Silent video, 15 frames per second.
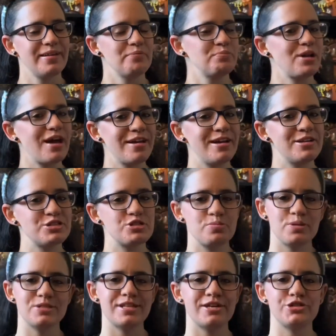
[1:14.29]
not
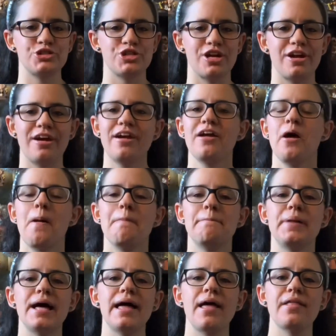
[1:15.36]
100% sure,
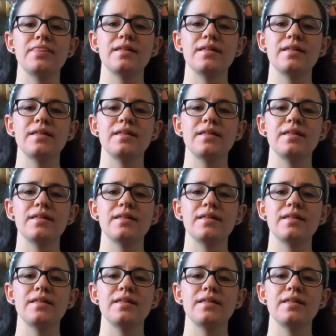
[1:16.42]
but